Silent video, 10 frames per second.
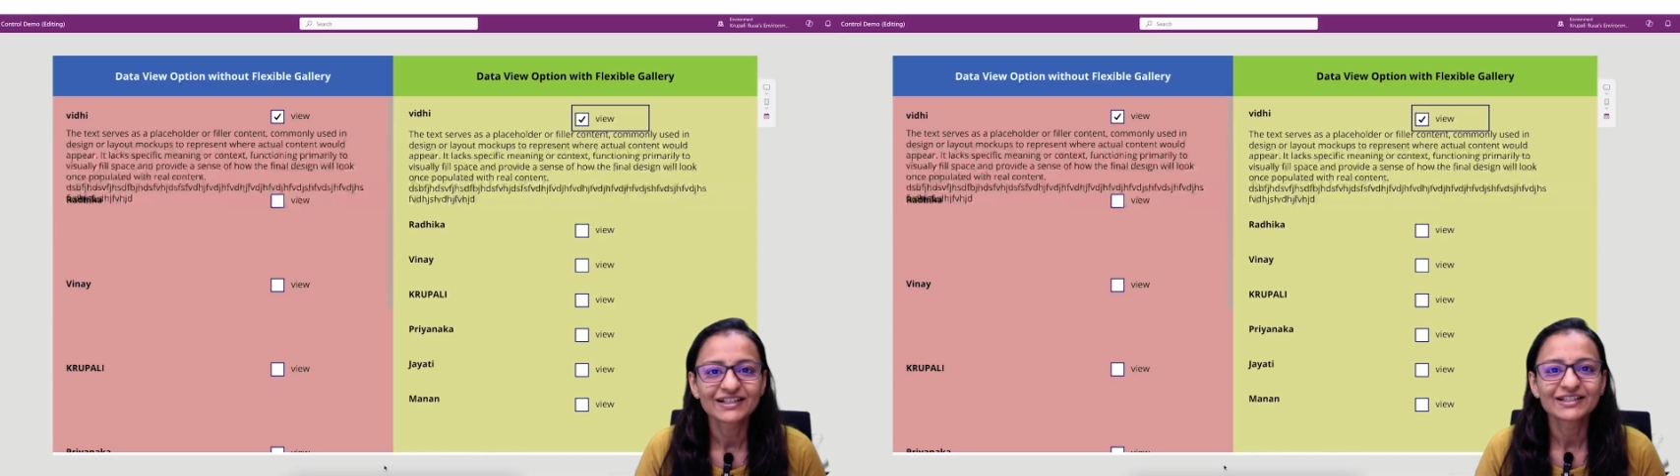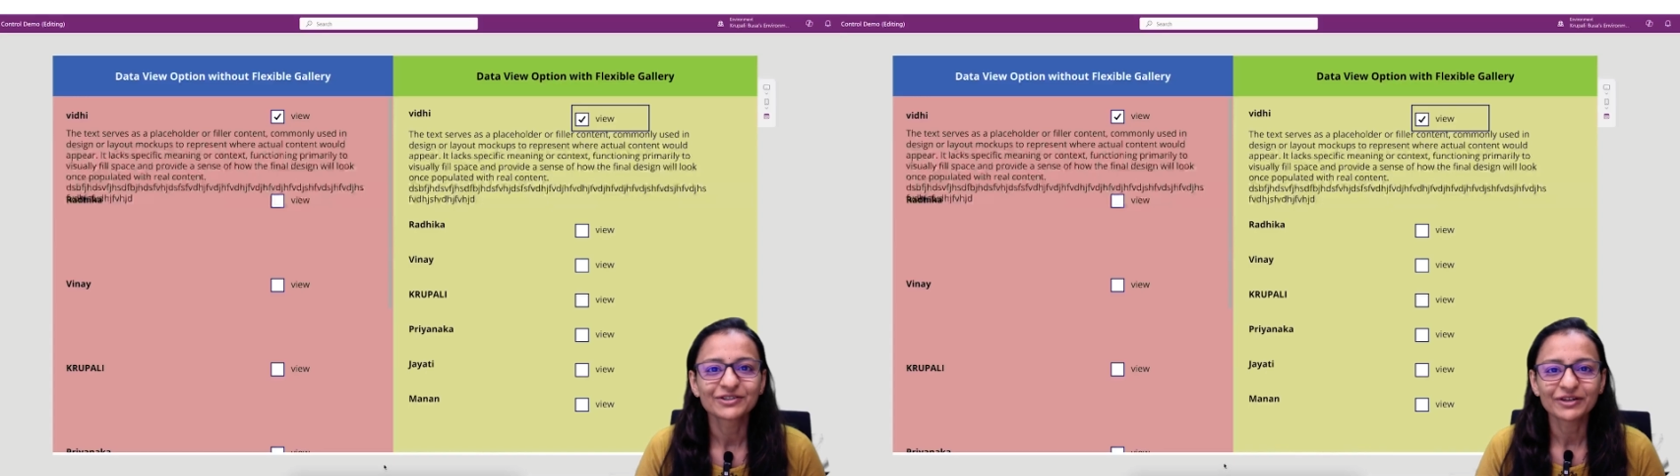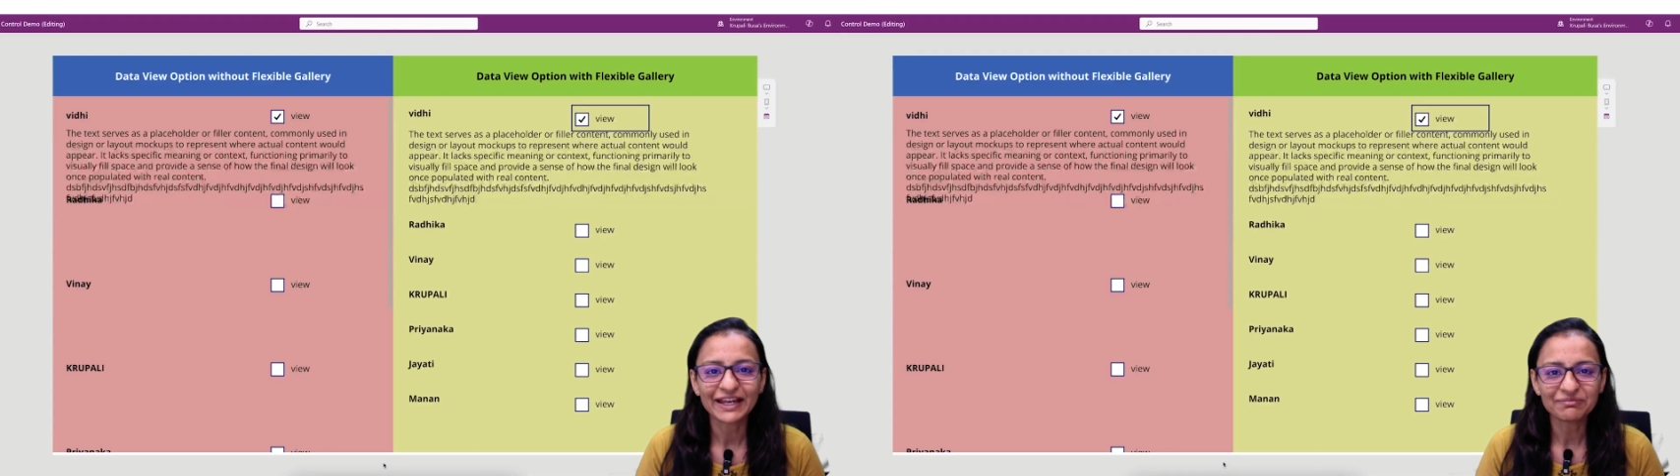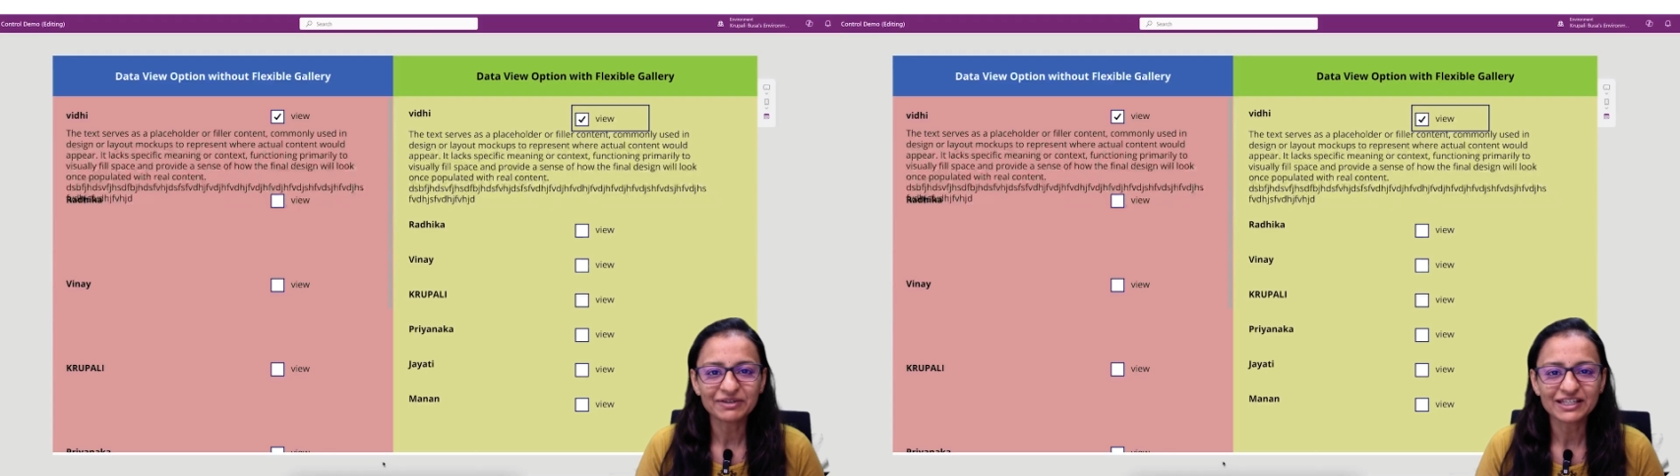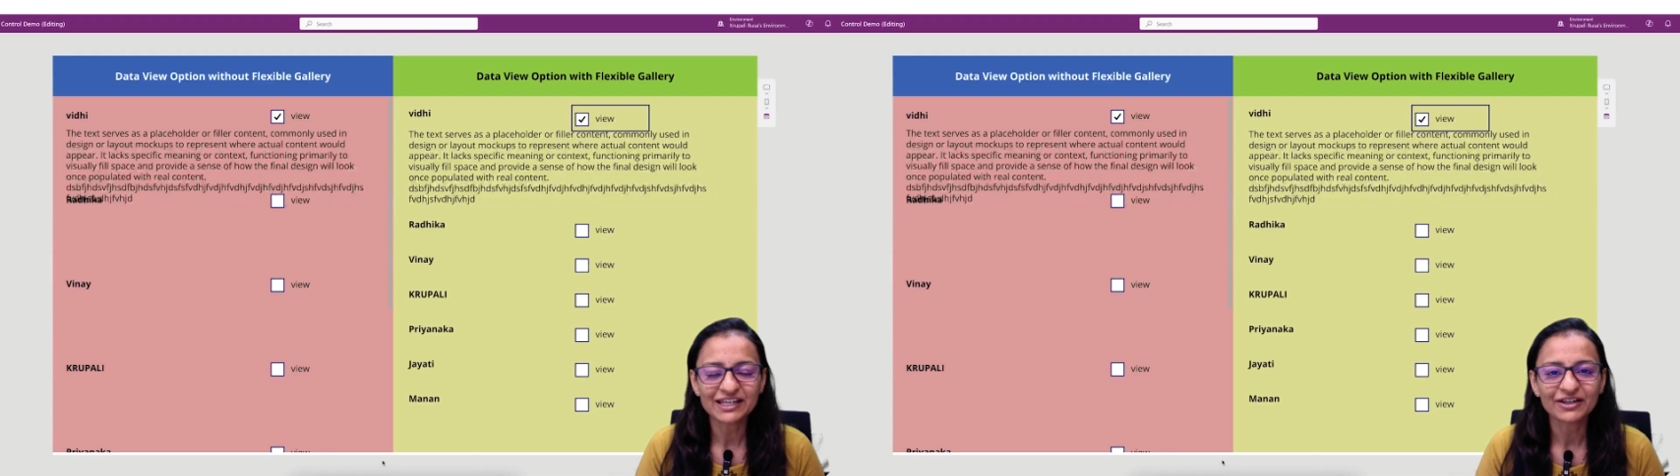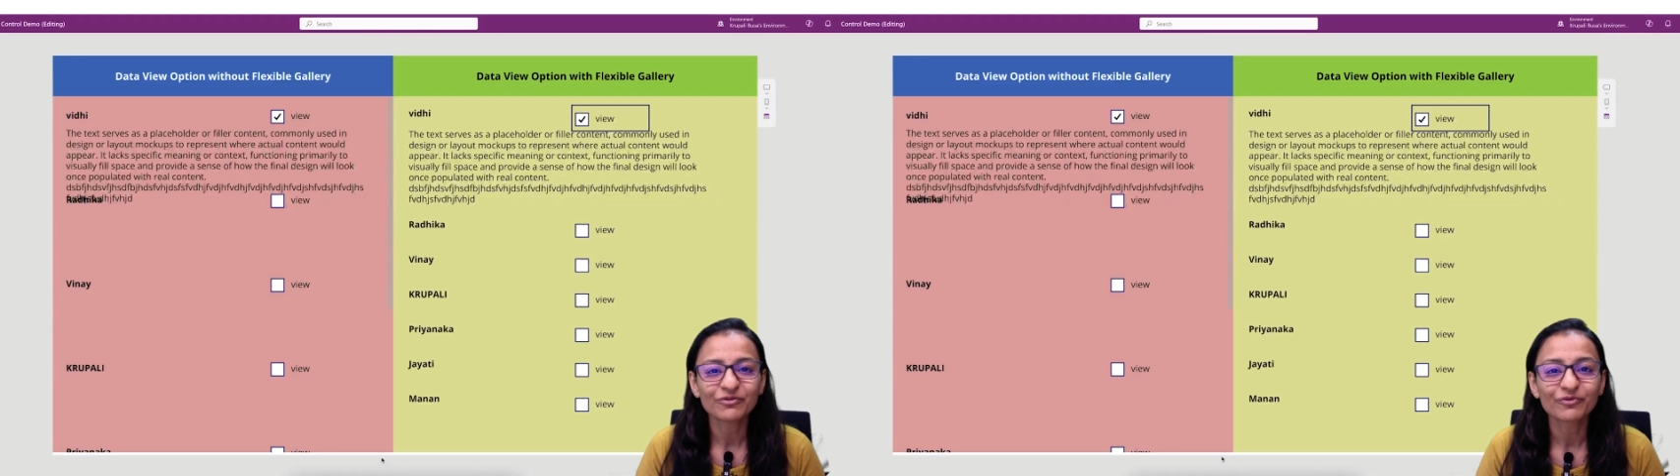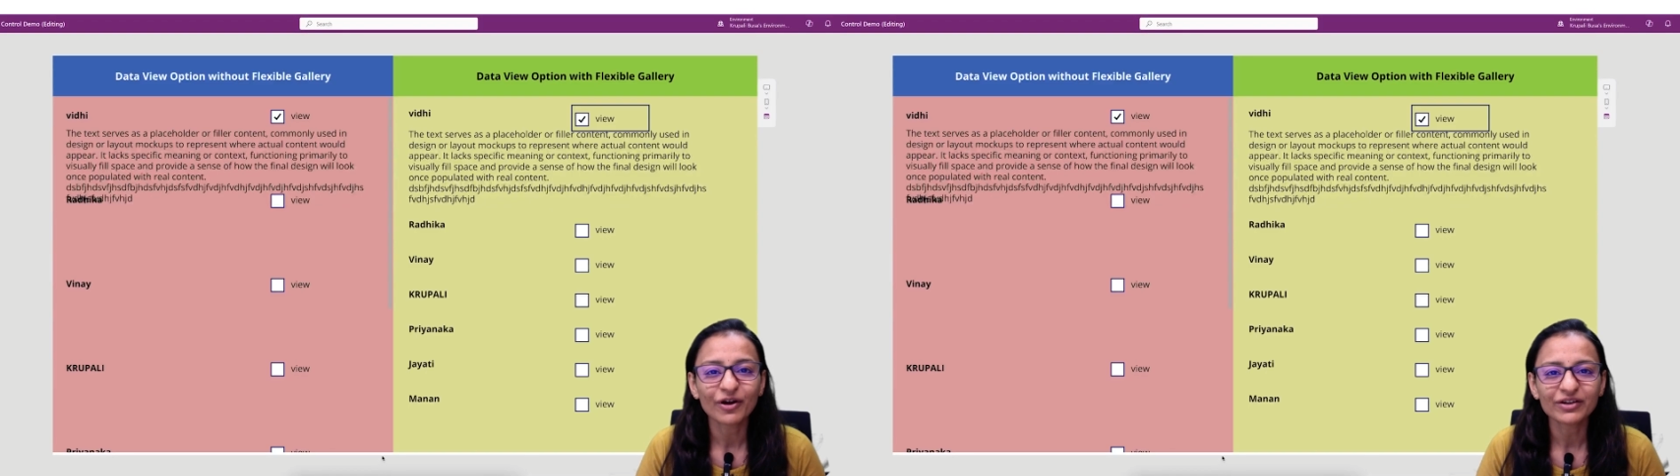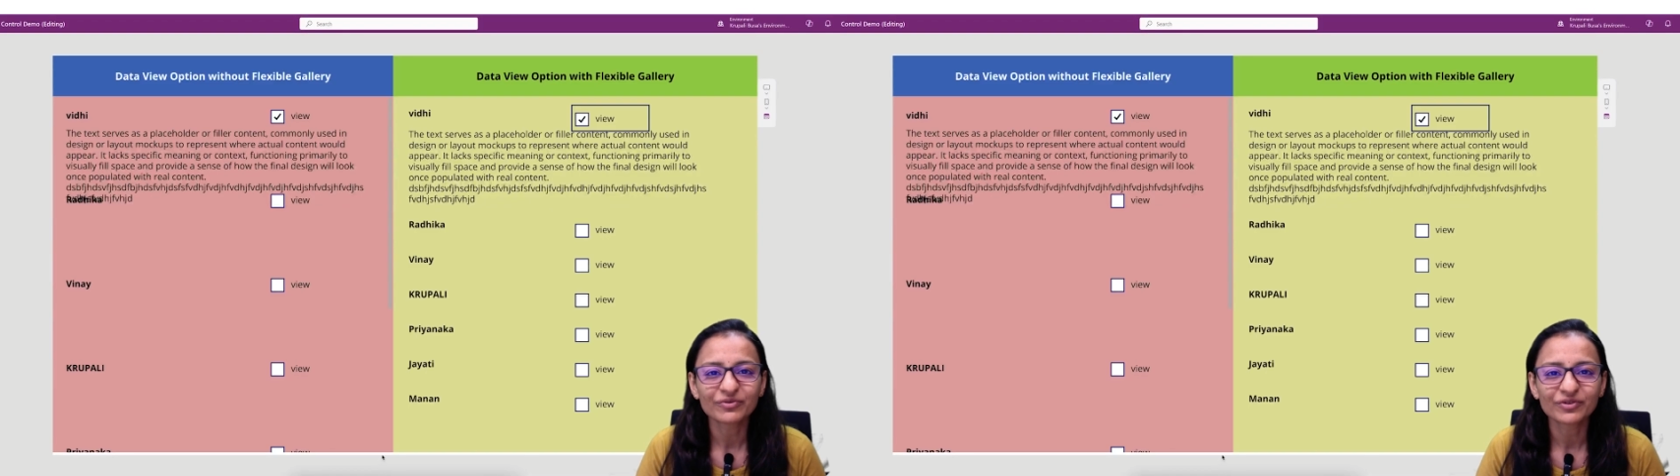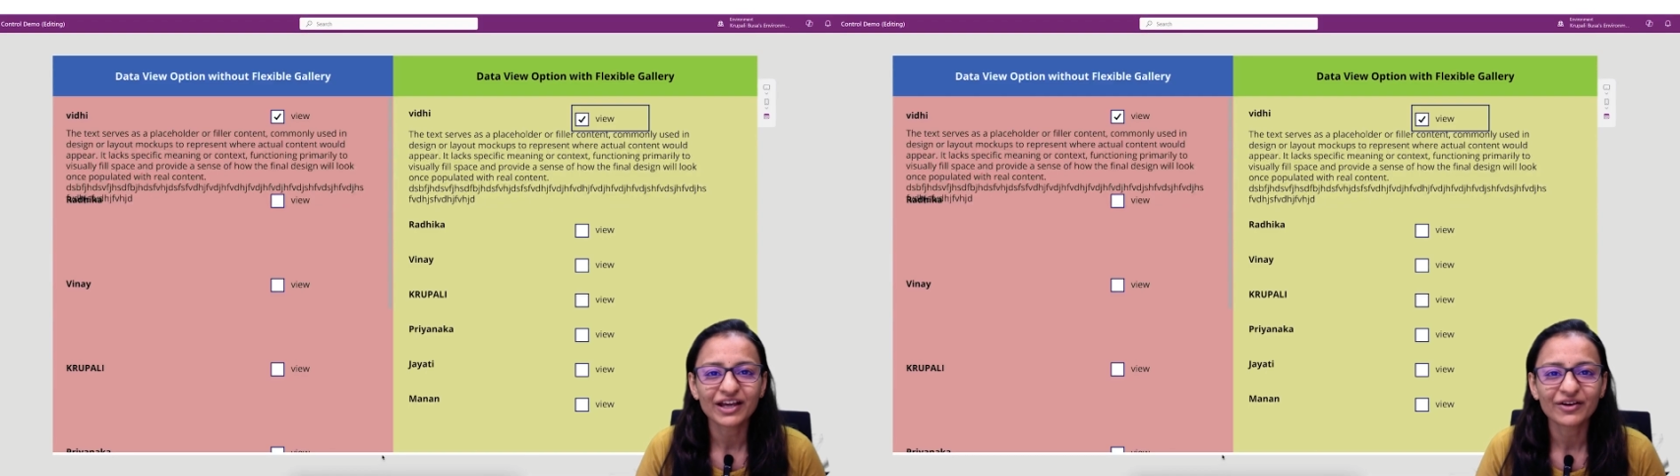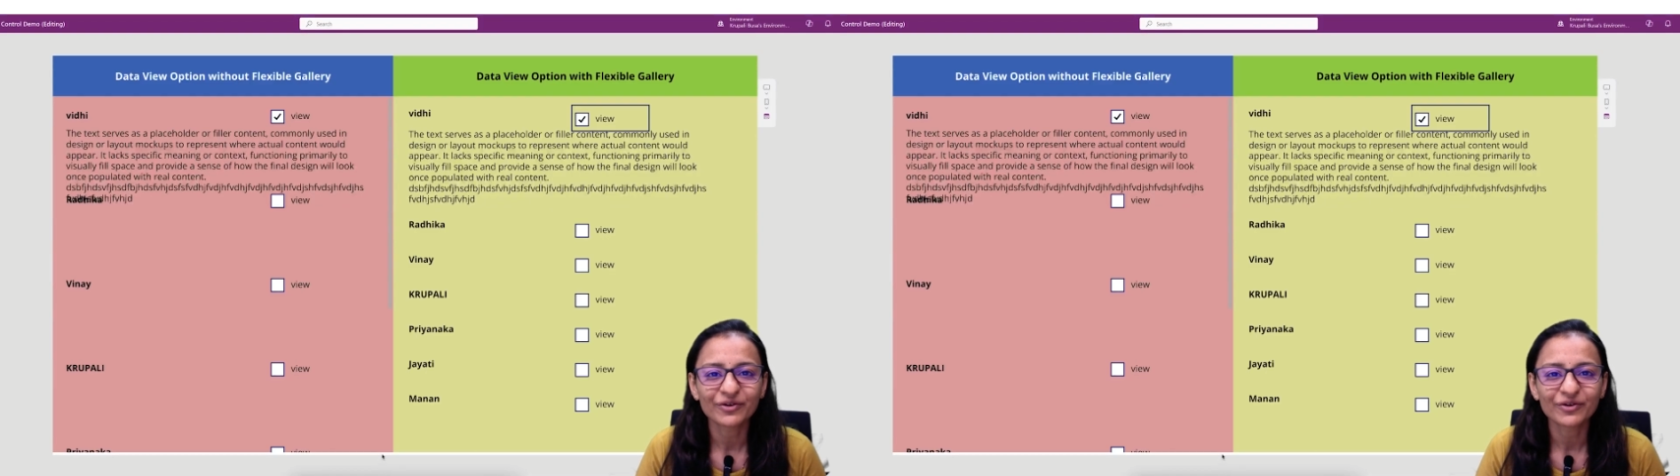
So let me tell you what we are